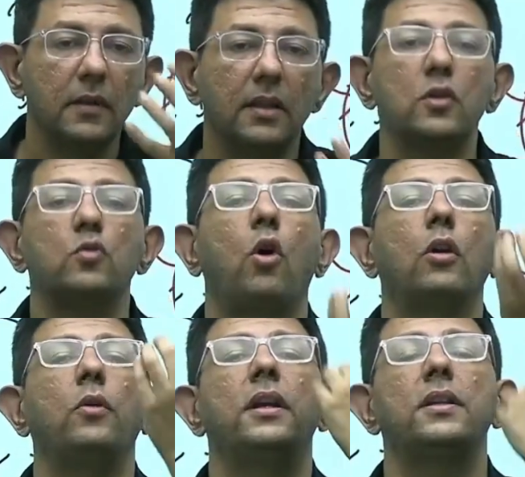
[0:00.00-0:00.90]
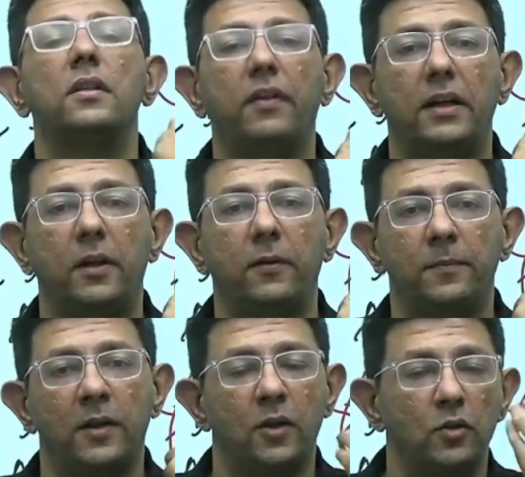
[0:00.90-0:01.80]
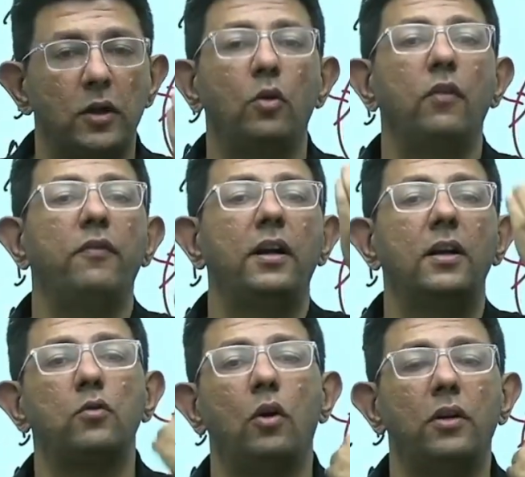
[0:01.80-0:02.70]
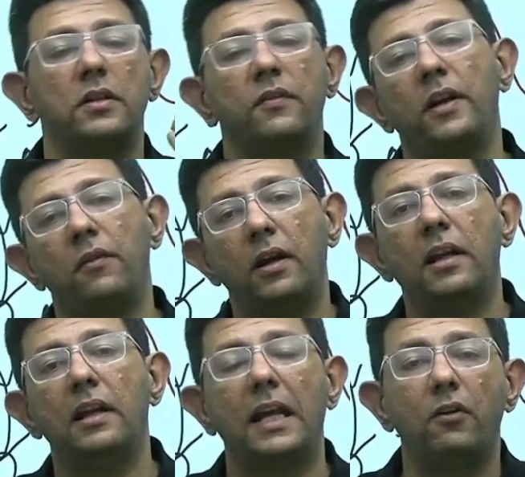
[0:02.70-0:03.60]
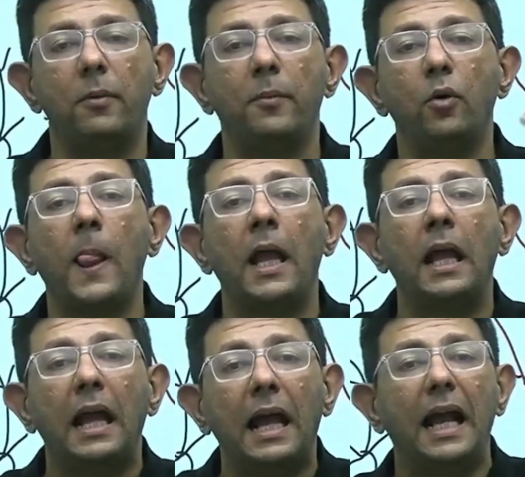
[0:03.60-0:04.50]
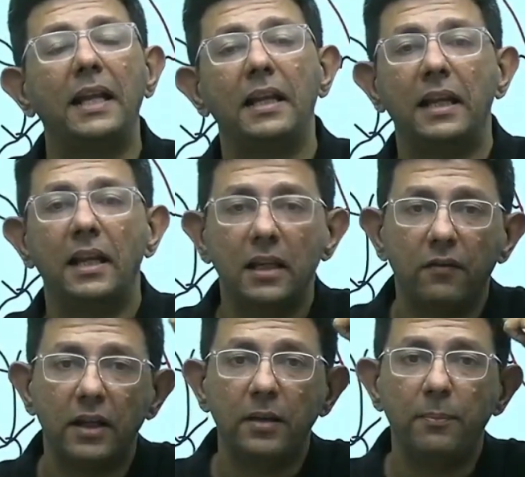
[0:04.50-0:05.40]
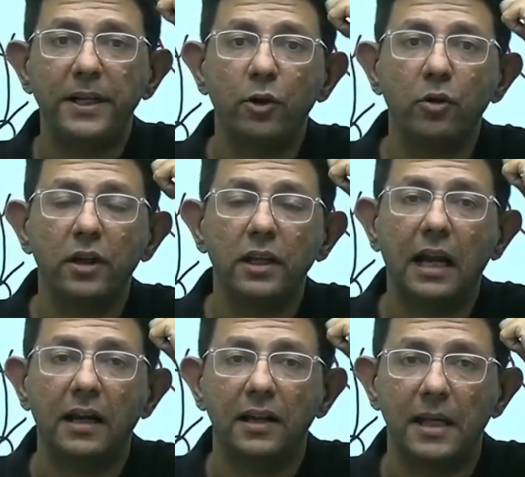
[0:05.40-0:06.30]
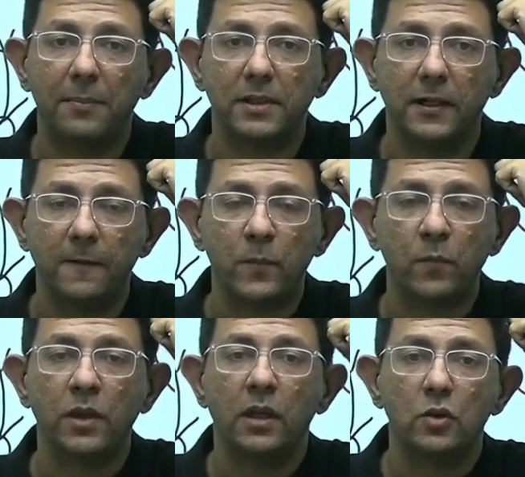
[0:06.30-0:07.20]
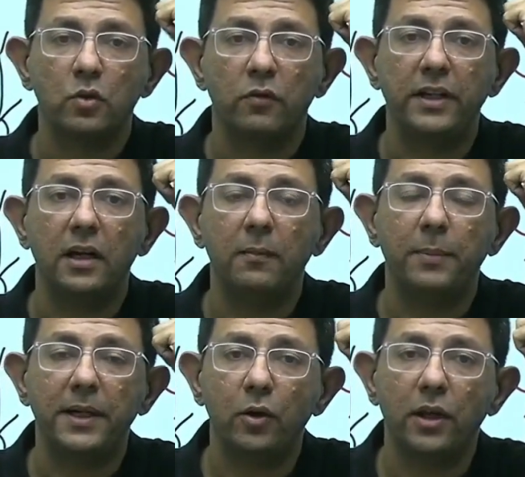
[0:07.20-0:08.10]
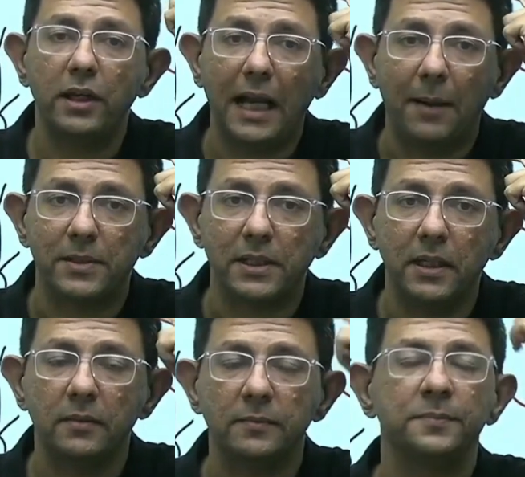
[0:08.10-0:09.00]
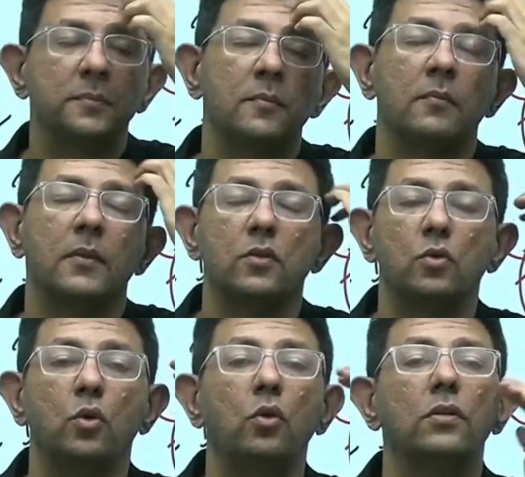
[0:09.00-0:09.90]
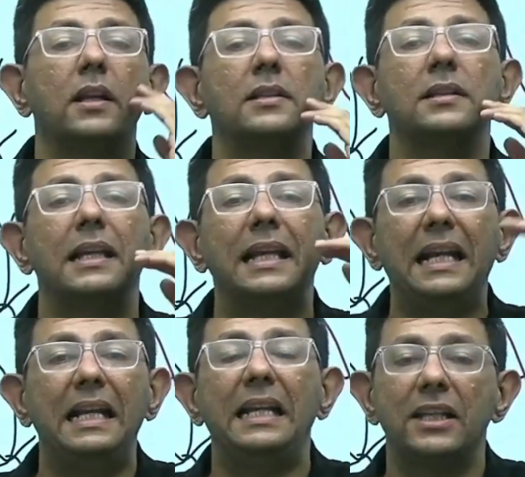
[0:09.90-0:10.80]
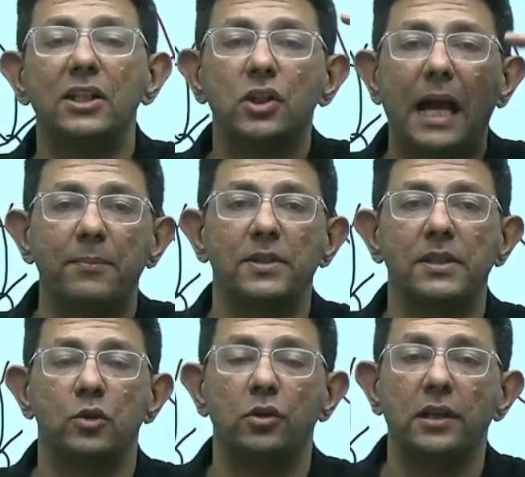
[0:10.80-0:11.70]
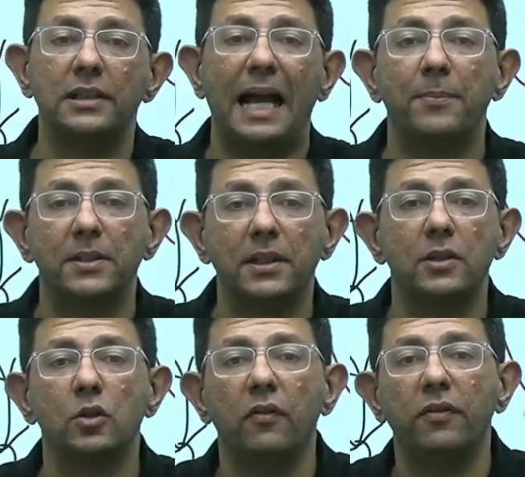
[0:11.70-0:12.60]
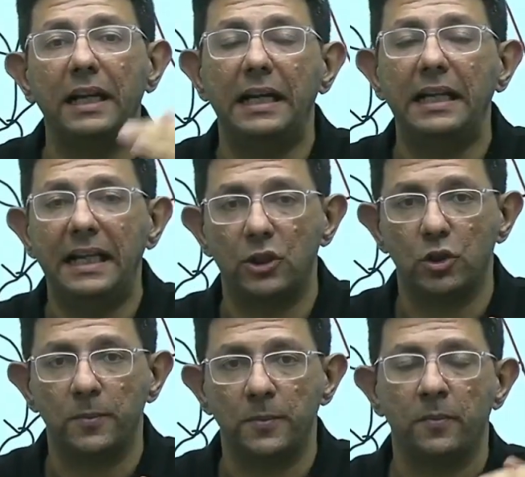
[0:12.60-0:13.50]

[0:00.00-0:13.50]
the swallowing is defective. So I told you fetal swallowing is defective. Again, liquor will be more. And in anencephaly, pituitary gland is absent. So fetal pituitary absent. So there is ADH absent. So there is absence of ADH.